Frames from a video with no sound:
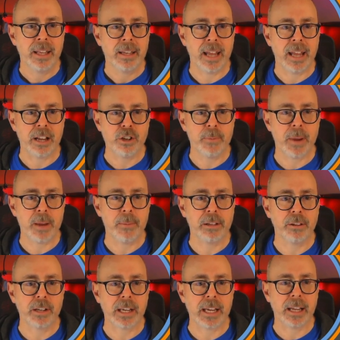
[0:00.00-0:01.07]
Now, you may be
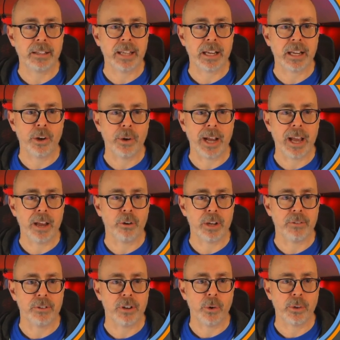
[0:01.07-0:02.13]
looking at that going, I don't
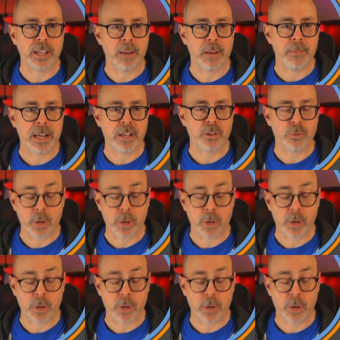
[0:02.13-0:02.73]
even know what that means.